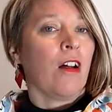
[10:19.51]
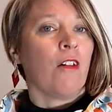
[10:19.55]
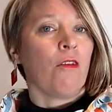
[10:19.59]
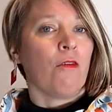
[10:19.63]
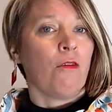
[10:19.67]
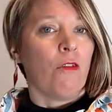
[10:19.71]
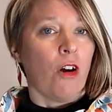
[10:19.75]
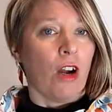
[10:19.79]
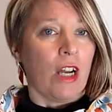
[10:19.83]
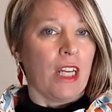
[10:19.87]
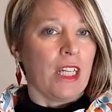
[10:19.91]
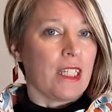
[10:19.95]

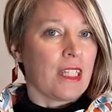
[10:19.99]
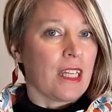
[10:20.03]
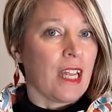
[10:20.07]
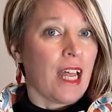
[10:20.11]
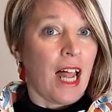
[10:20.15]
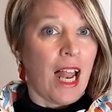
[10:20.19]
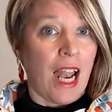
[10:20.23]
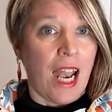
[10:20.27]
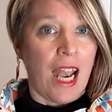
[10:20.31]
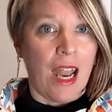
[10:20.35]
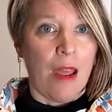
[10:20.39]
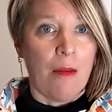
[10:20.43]
Right,
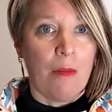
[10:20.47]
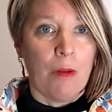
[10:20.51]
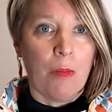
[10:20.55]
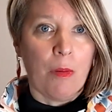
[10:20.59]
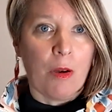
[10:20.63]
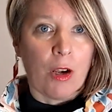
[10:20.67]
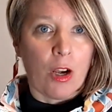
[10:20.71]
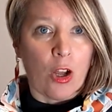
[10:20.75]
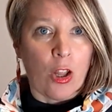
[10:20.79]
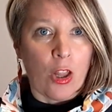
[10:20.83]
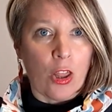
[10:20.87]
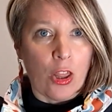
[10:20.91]
let me
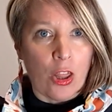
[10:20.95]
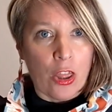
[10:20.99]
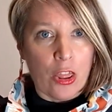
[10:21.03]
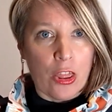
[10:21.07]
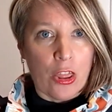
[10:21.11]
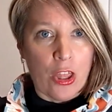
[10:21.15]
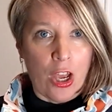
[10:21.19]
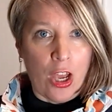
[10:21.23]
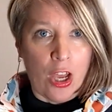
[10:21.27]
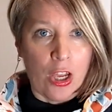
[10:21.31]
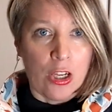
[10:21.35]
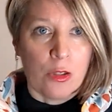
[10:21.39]
pick on the
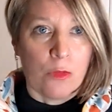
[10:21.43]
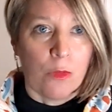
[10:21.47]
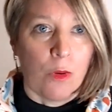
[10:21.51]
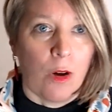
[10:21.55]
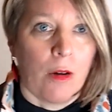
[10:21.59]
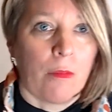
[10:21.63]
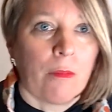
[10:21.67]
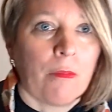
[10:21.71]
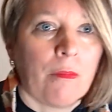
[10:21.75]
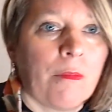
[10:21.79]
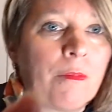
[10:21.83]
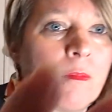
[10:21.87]
third
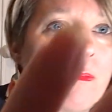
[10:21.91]
one.